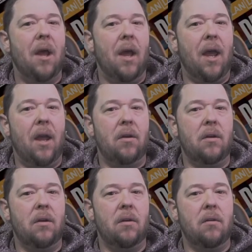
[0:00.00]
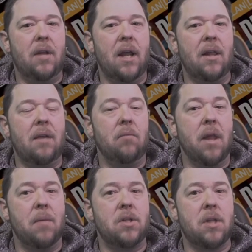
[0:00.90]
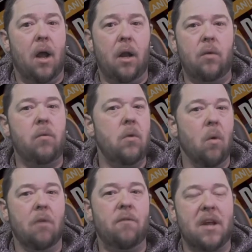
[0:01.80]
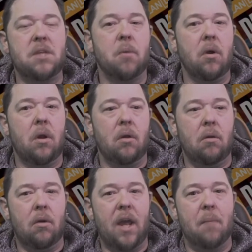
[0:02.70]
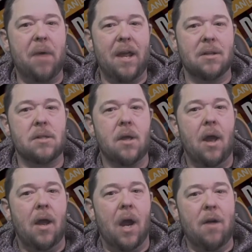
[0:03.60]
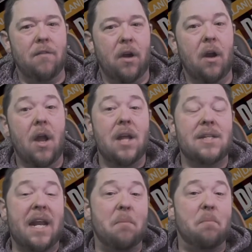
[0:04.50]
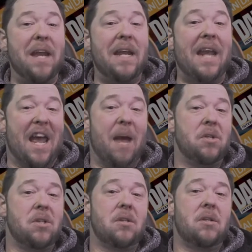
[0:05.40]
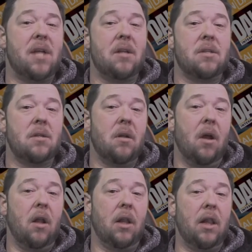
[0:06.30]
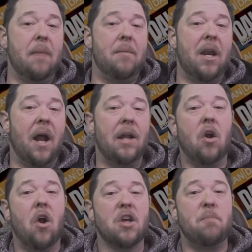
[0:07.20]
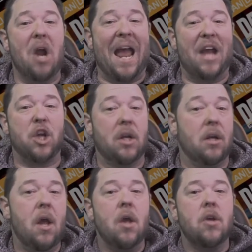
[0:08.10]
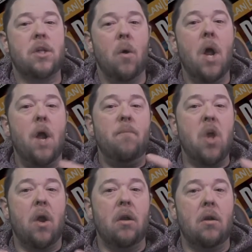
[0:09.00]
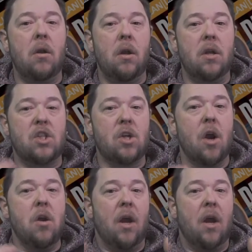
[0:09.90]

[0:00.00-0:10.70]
and daily limits on your Facebook campaigns. However, setting bid caps sets a limit on the cost per action. So you can start your